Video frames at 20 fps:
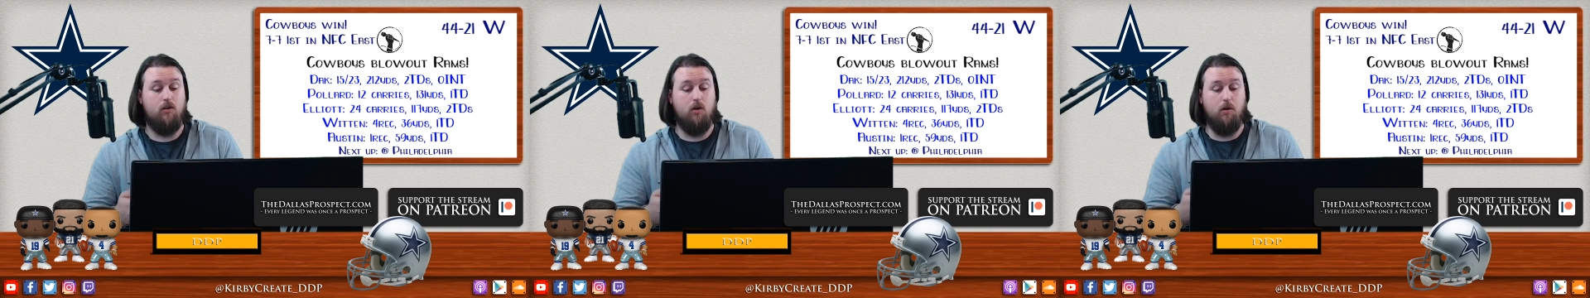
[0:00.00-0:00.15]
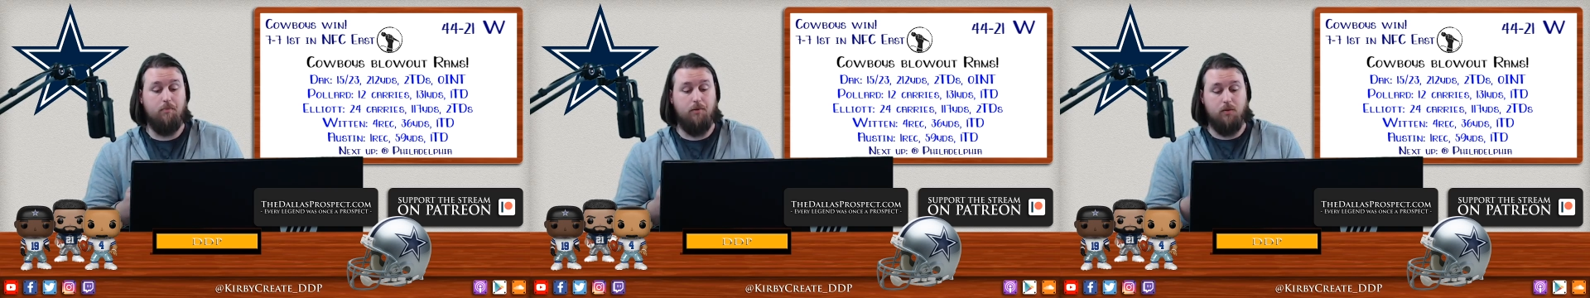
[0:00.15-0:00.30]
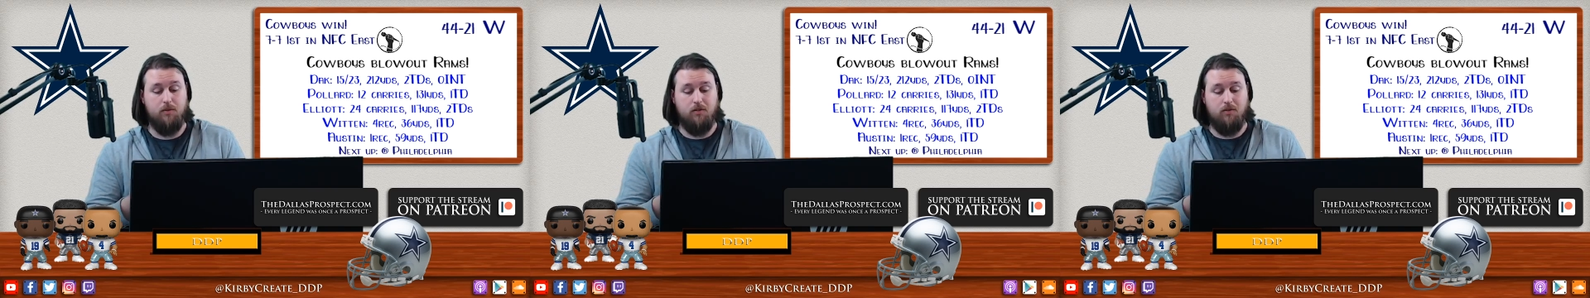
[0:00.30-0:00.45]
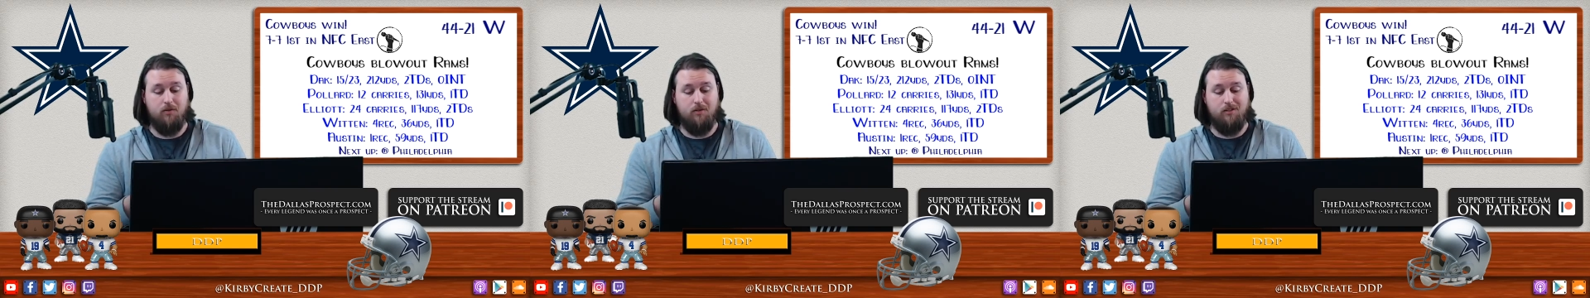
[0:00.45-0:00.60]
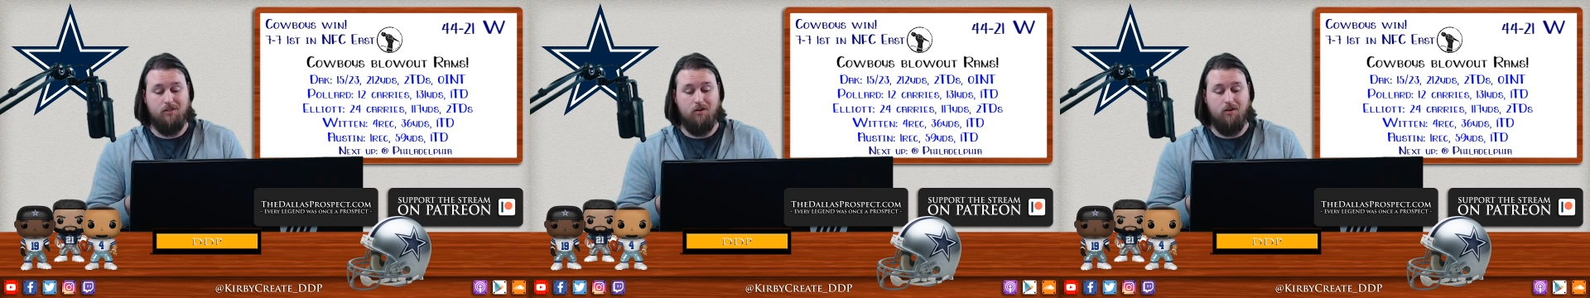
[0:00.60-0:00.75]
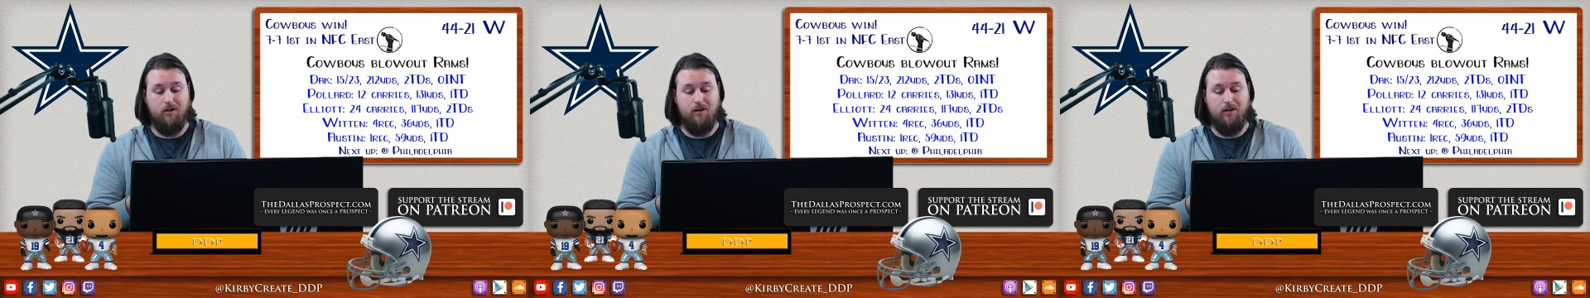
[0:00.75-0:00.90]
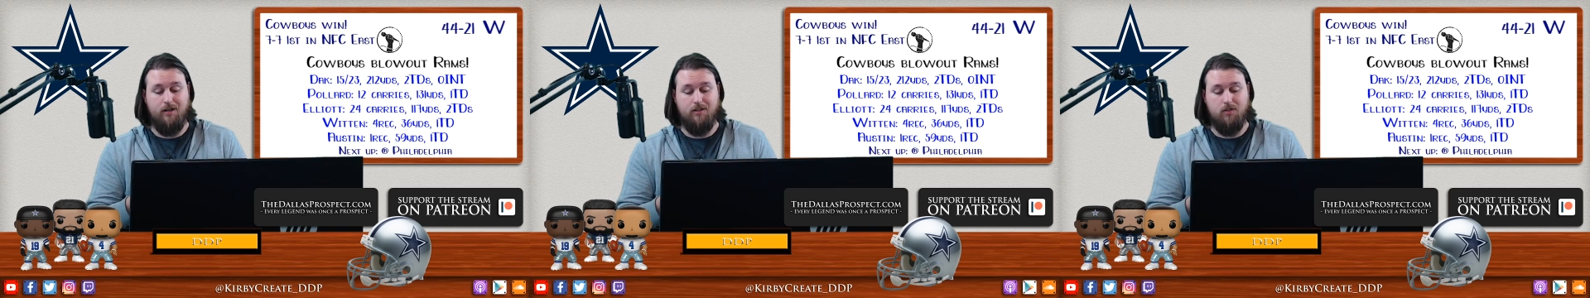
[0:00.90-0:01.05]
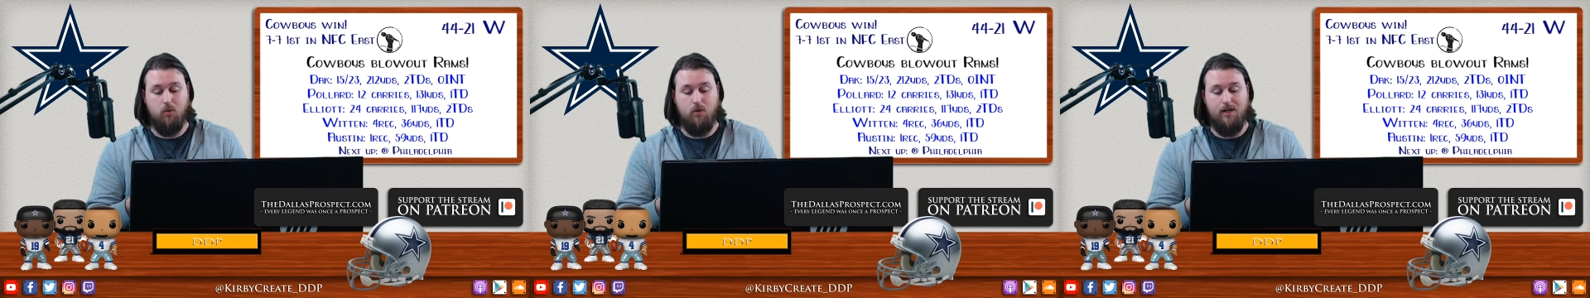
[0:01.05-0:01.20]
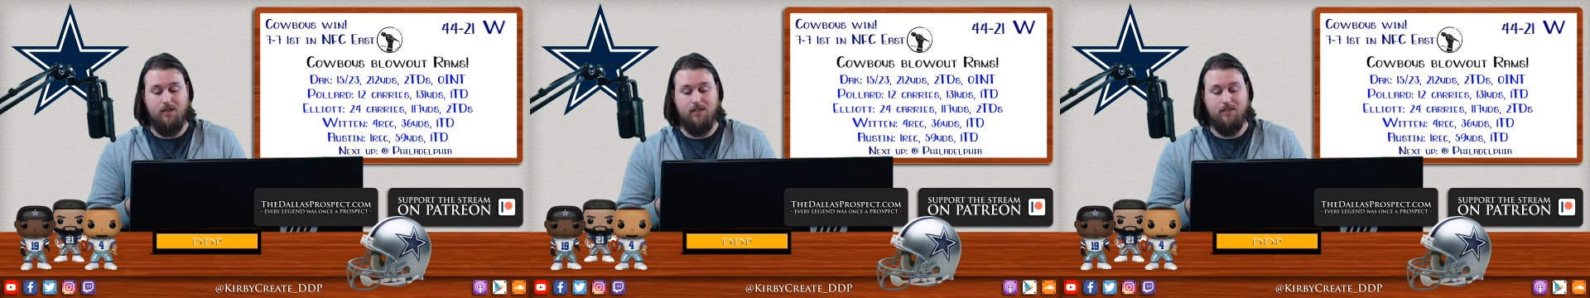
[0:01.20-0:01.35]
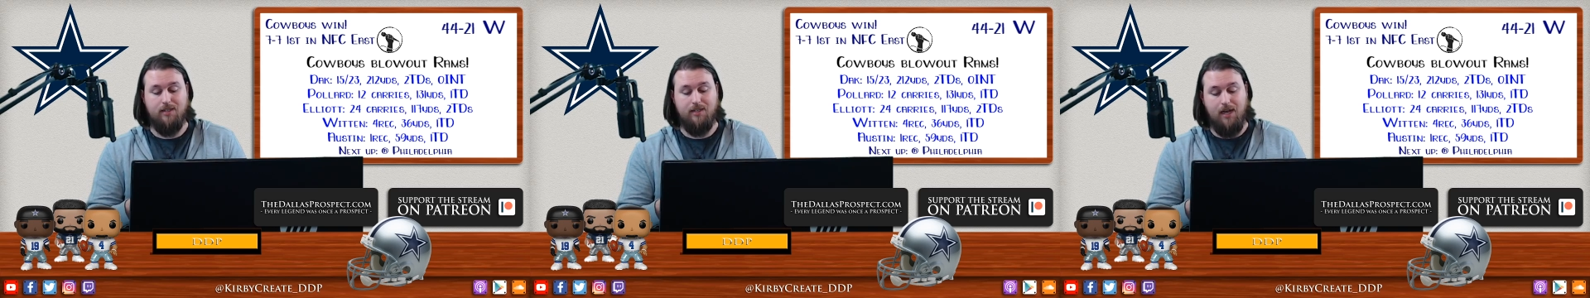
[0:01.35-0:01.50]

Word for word: Cooper was only targeted twice,